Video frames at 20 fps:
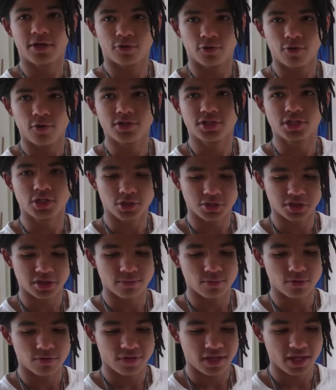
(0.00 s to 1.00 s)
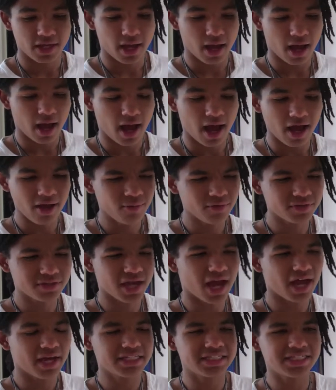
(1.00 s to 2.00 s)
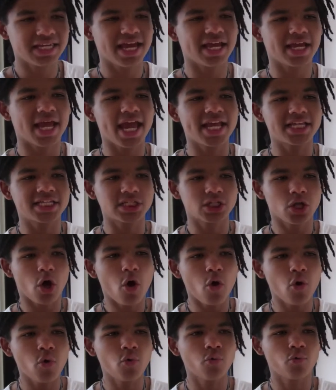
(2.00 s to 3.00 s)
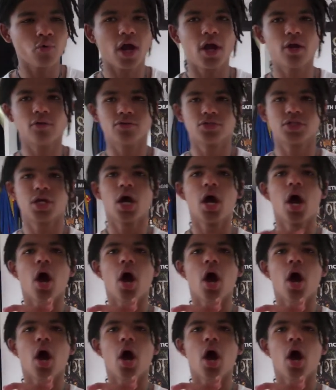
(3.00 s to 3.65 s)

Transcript: Cruz is good in the movie. I would I'd say it's an all-round